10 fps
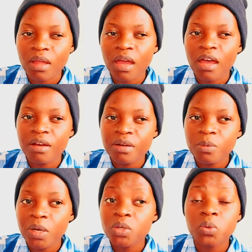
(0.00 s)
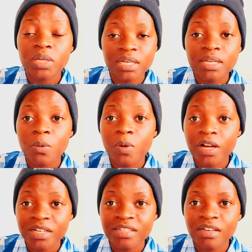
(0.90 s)
i really want to get the work
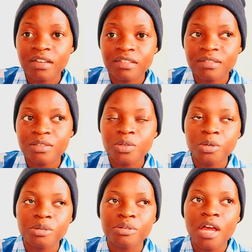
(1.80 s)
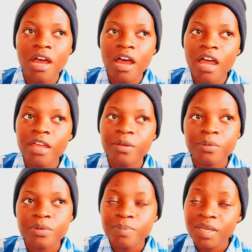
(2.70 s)
done so i
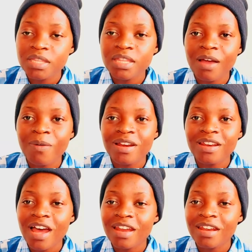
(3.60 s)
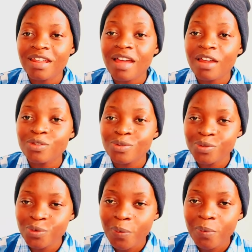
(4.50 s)
spent there one and
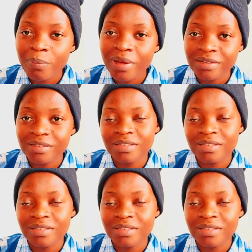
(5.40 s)
two months